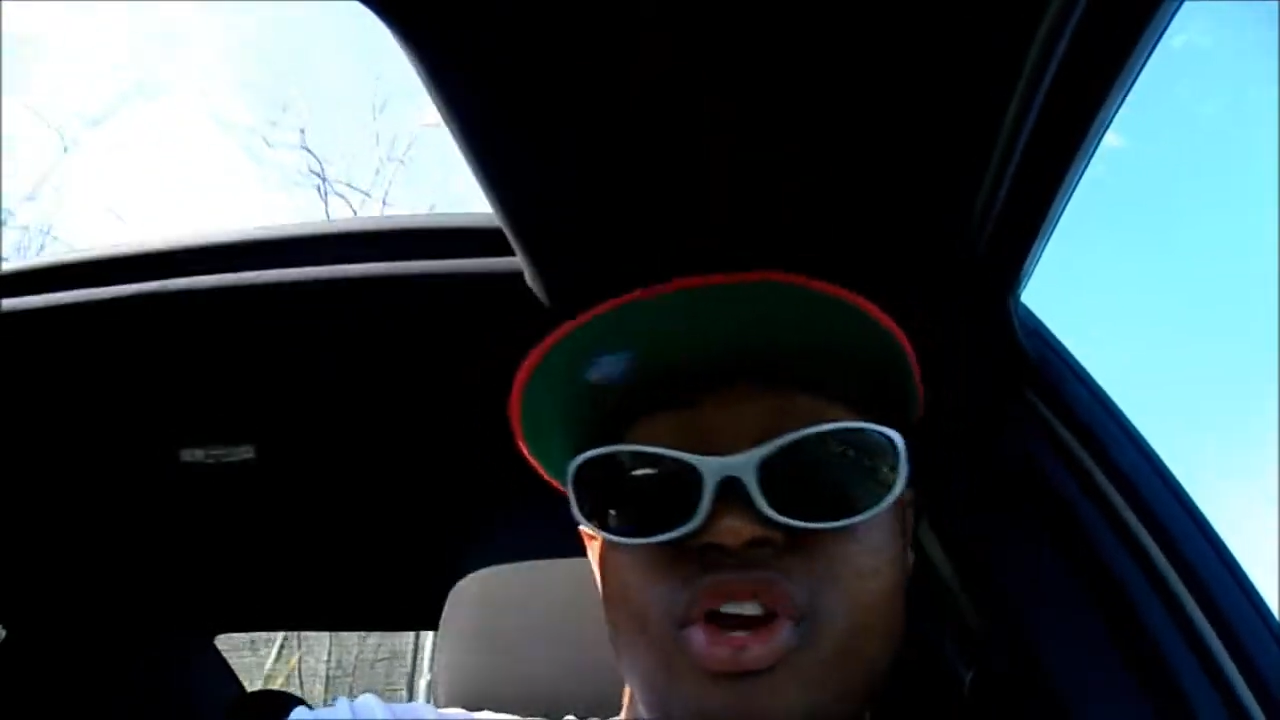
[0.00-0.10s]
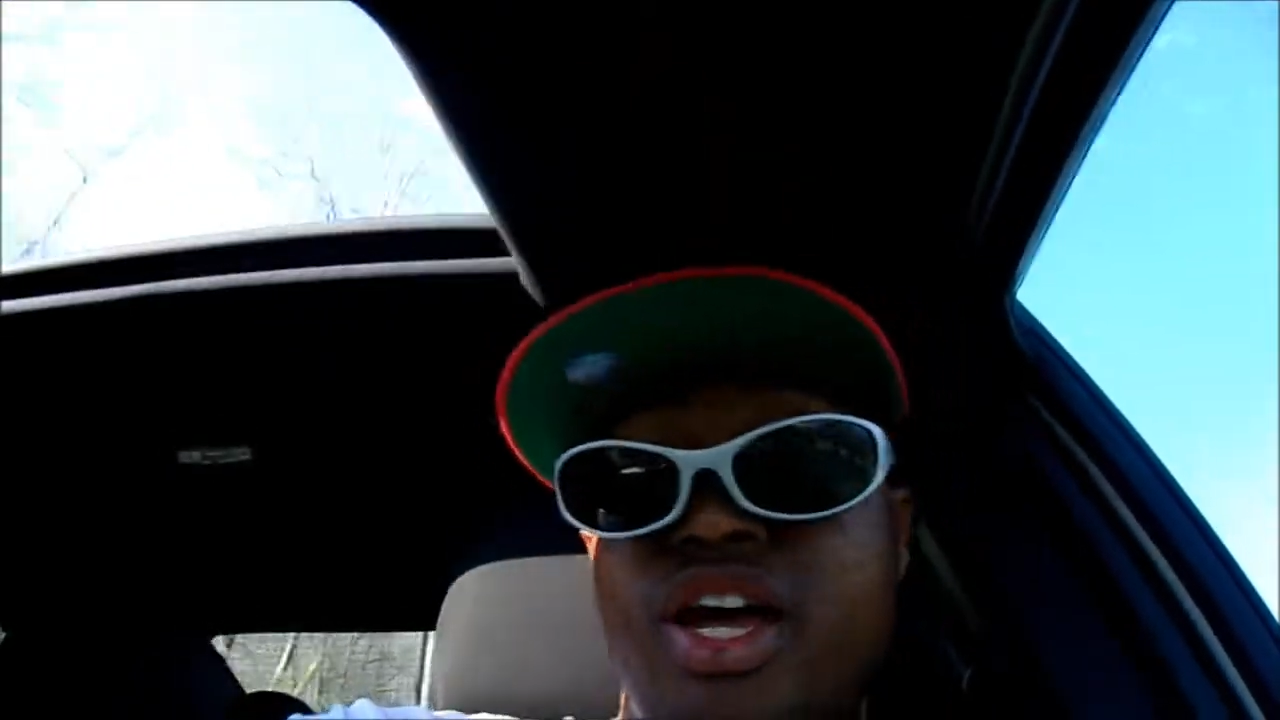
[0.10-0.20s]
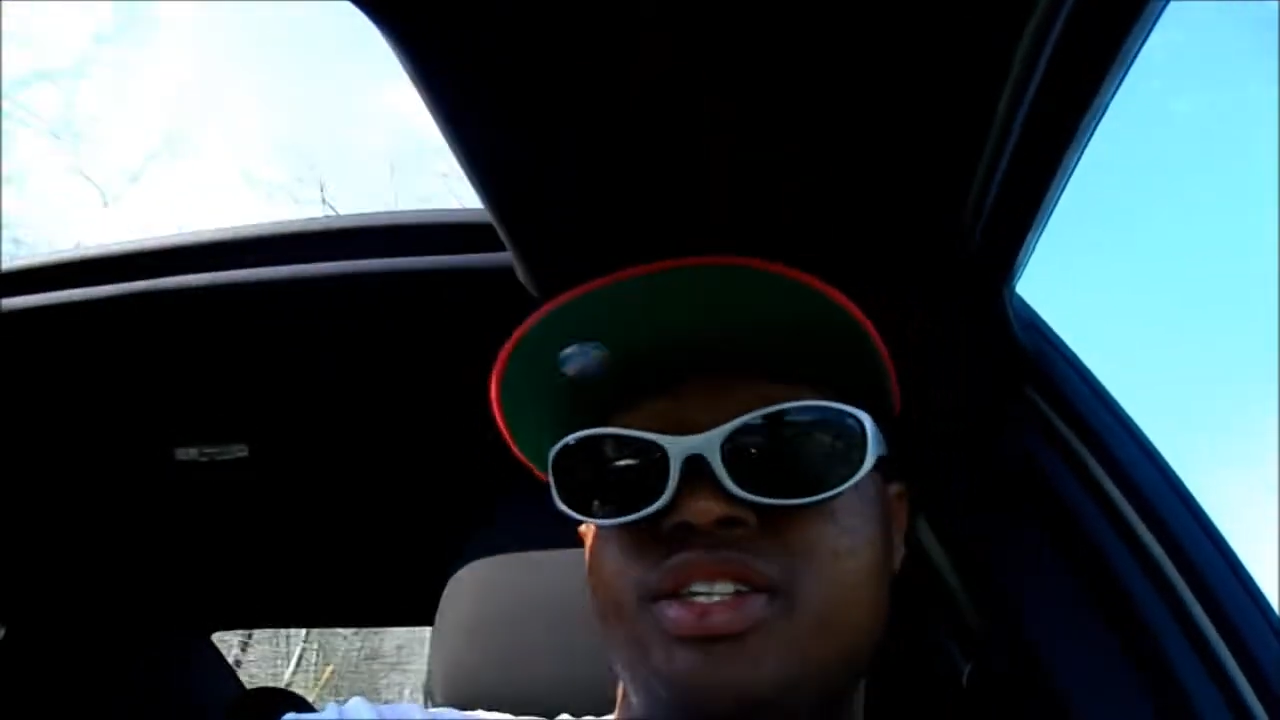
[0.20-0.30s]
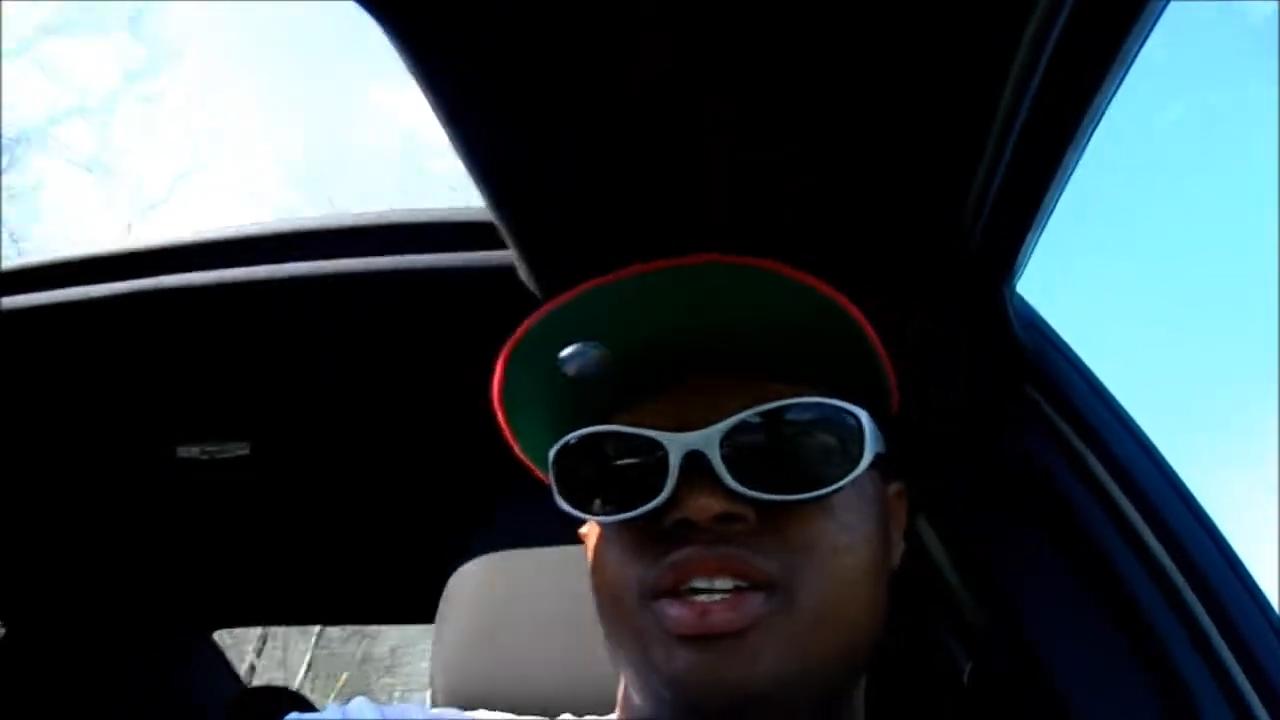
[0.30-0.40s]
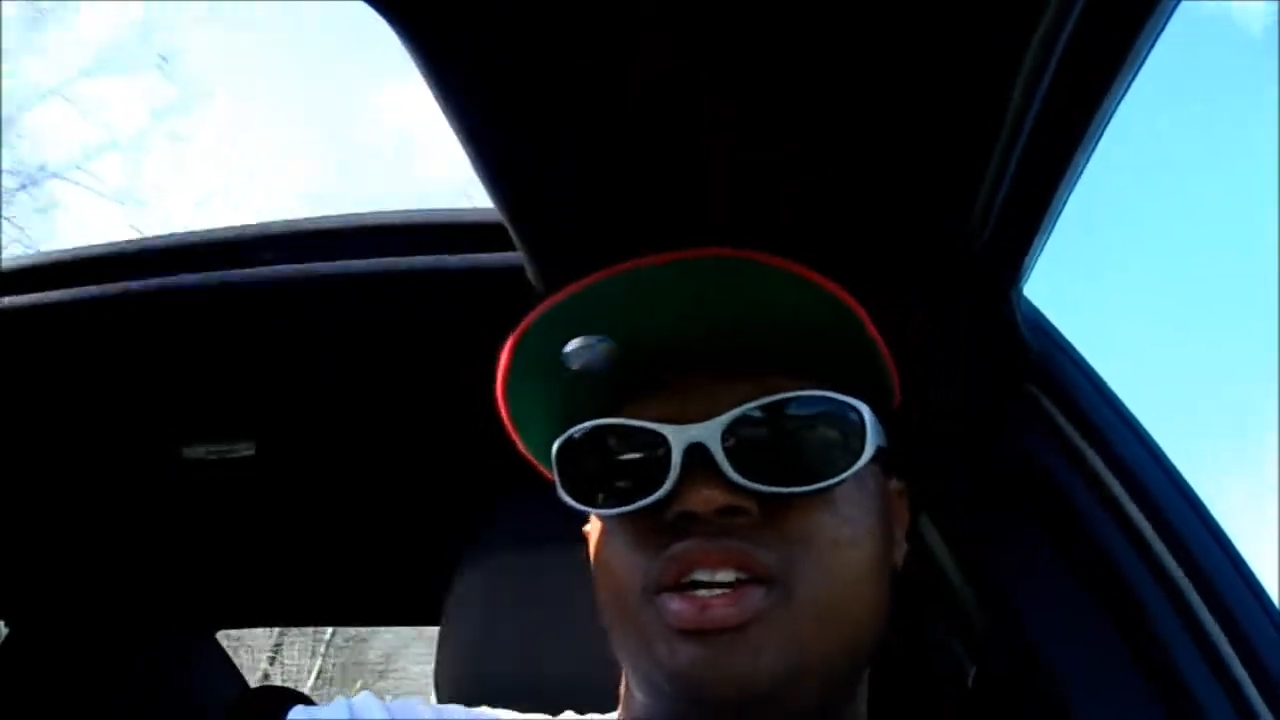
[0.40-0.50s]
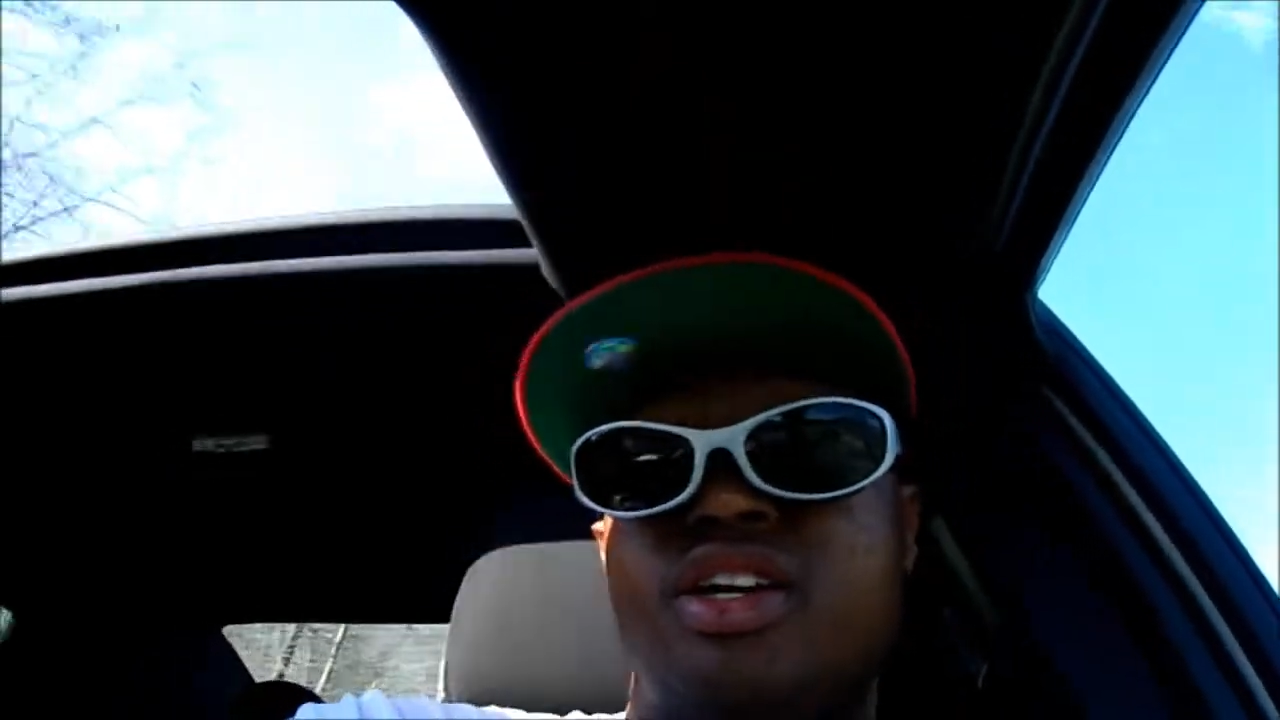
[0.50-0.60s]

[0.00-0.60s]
Tri-City,